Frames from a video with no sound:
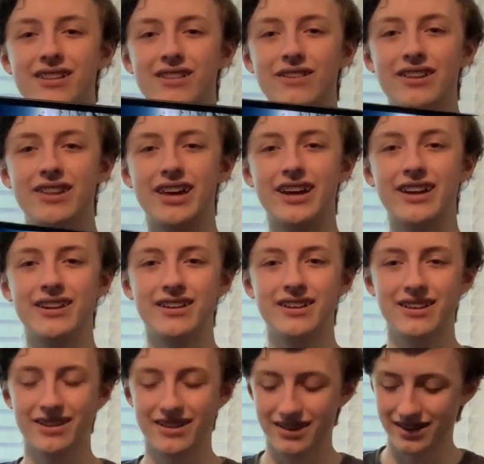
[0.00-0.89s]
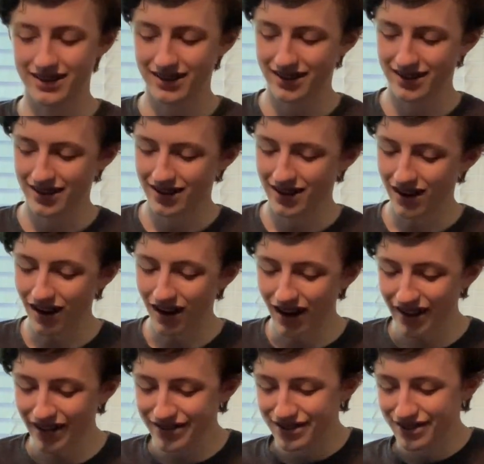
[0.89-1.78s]
Look at that.
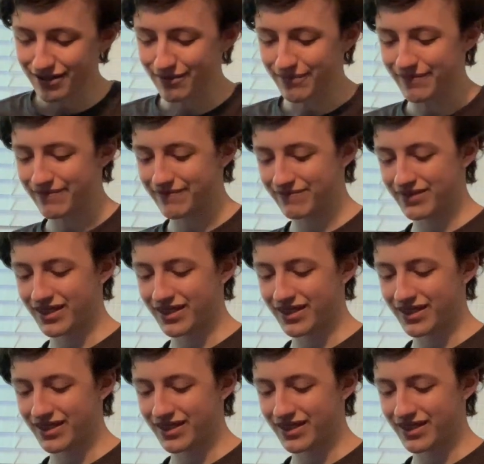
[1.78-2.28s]
Awesome.